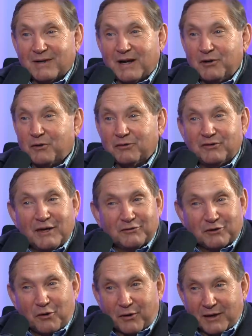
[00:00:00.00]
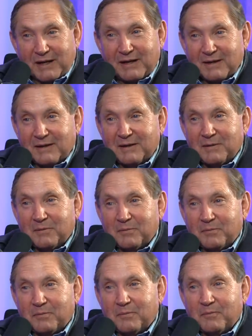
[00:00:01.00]
I know it sounds corny, but
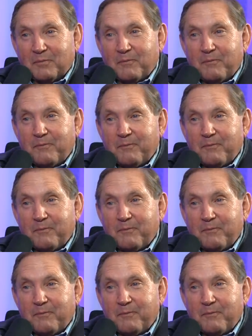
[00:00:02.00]
probably better